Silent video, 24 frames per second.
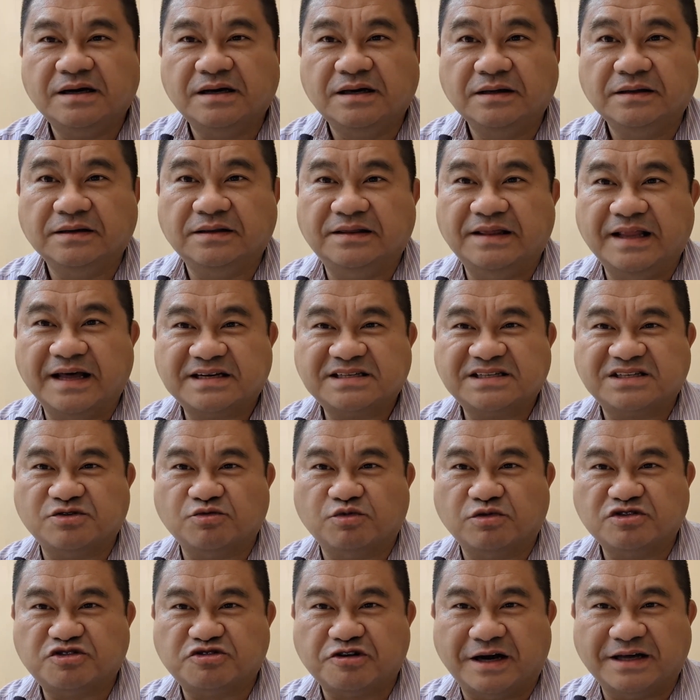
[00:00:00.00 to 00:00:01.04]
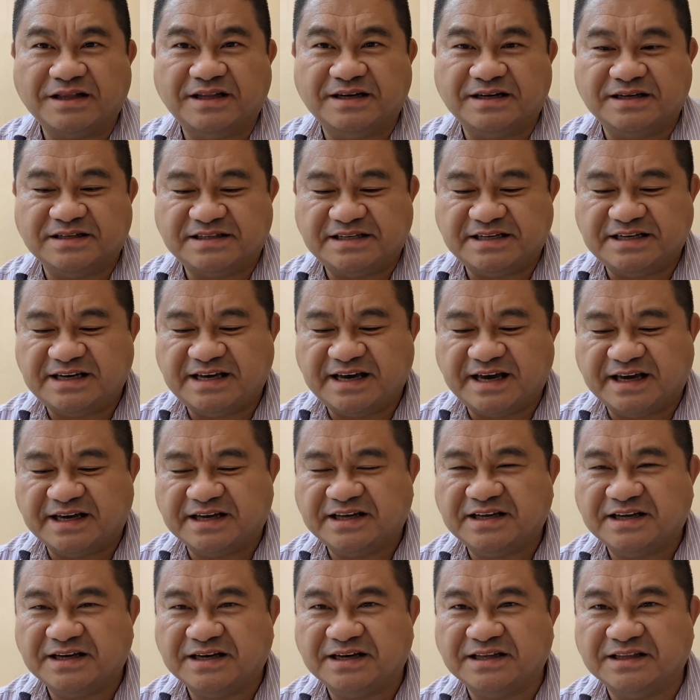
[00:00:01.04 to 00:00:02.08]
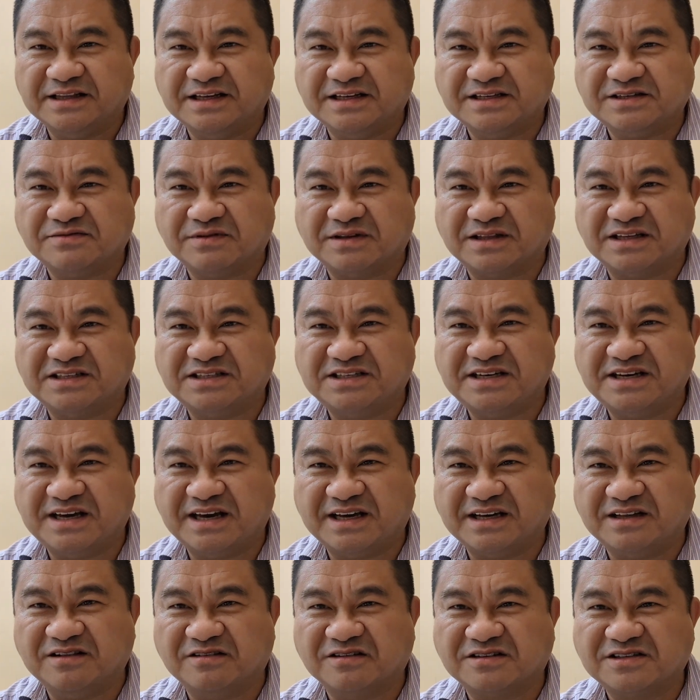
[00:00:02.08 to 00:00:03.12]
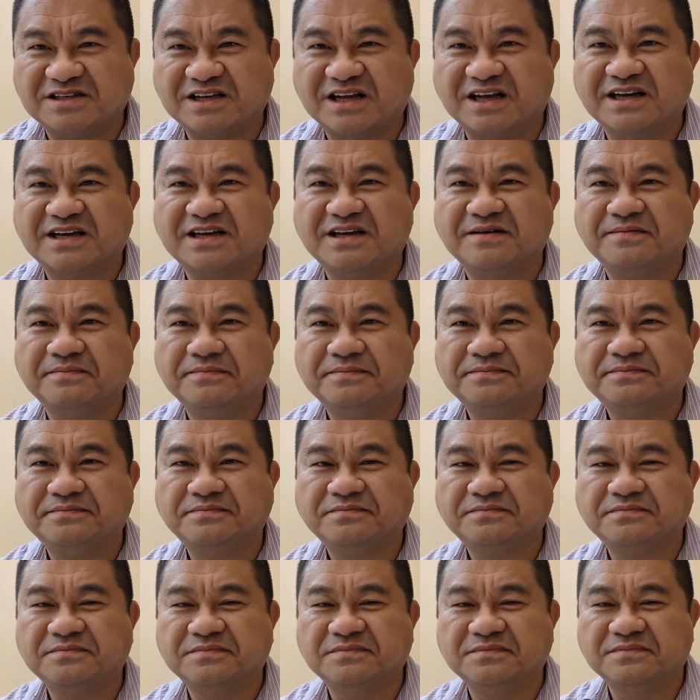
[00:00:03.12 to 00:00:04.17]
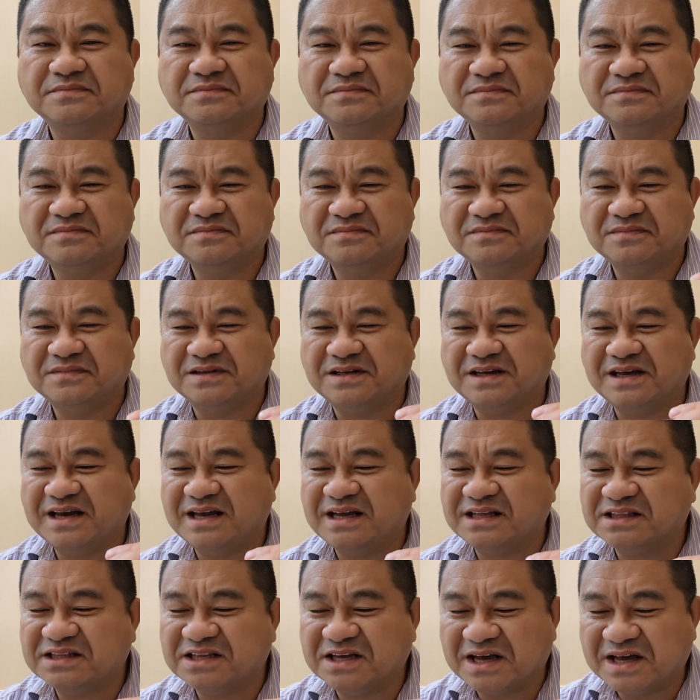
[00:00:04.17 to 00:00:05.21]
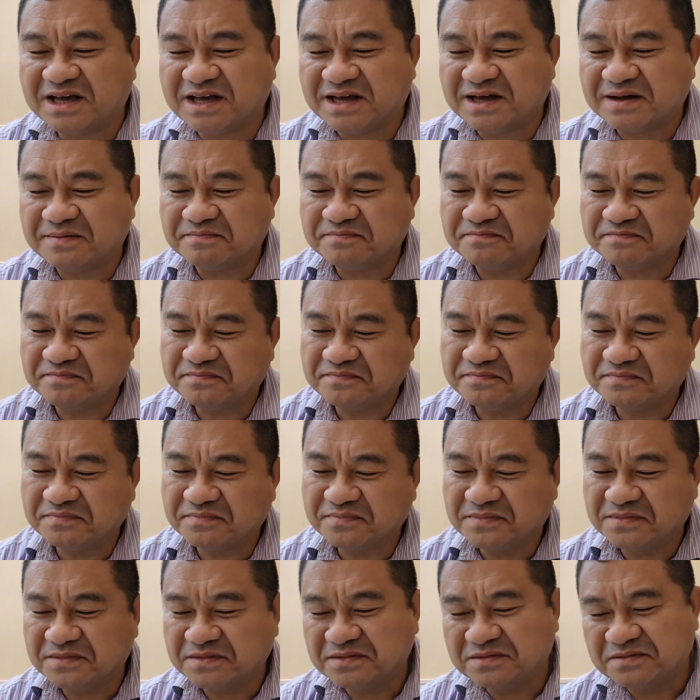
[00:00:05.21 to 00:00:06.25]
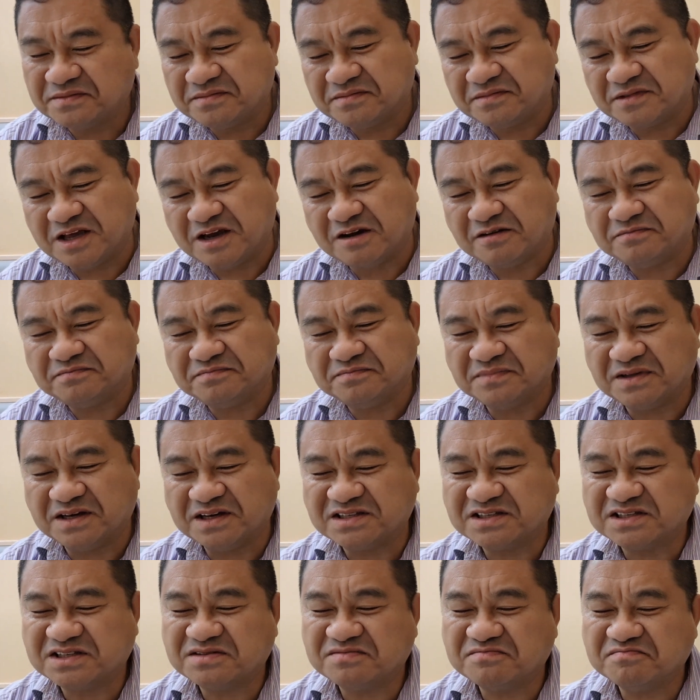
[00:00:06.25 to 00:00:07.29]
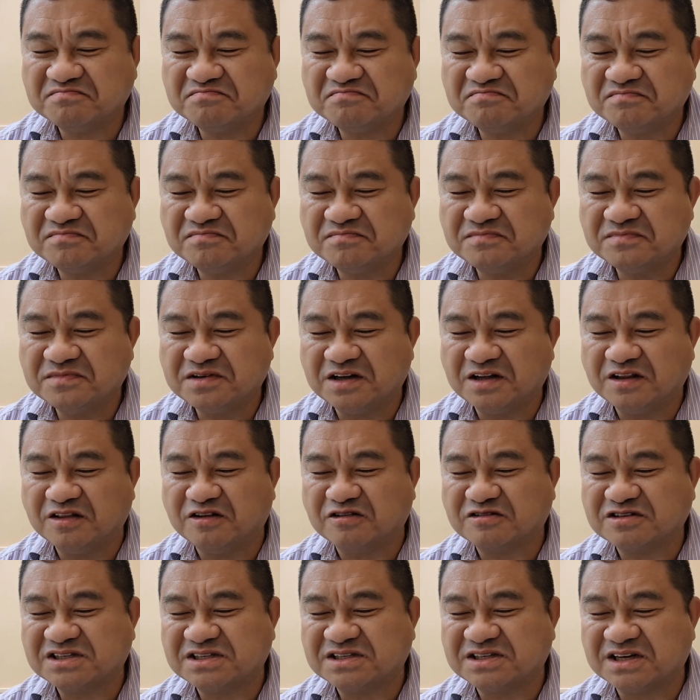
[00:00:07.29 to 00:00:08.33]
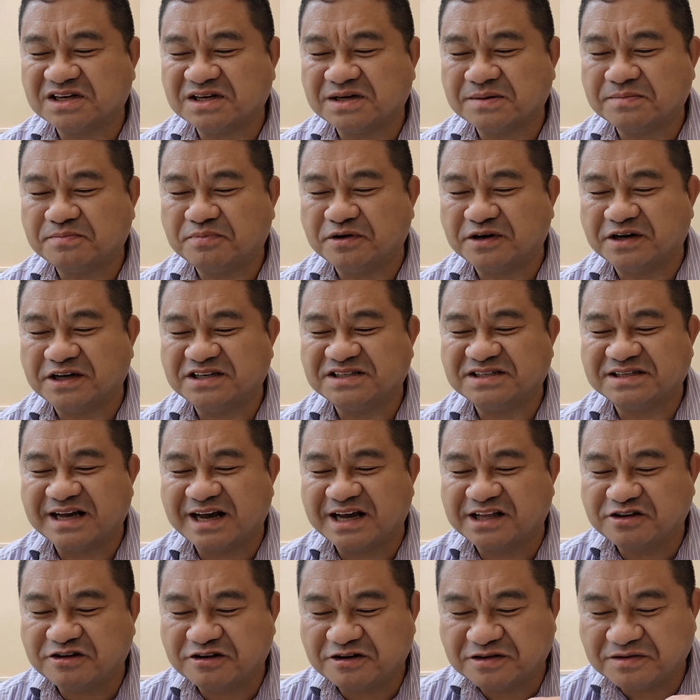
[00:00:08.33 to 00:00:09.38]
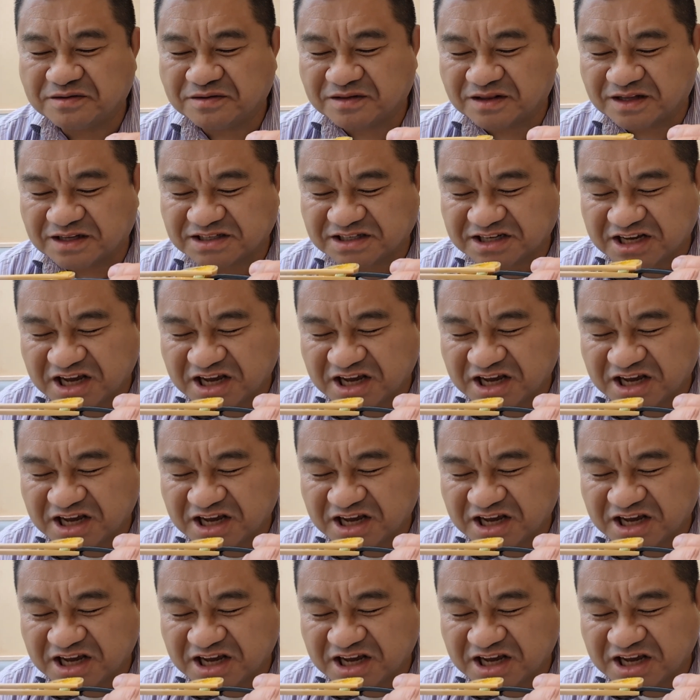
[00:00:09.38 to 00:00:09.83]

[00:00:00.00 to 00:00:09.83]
Next, we'll try the tea egg. This is what the tea egg looks like. And yeah, it looks pretty standard. Let's see.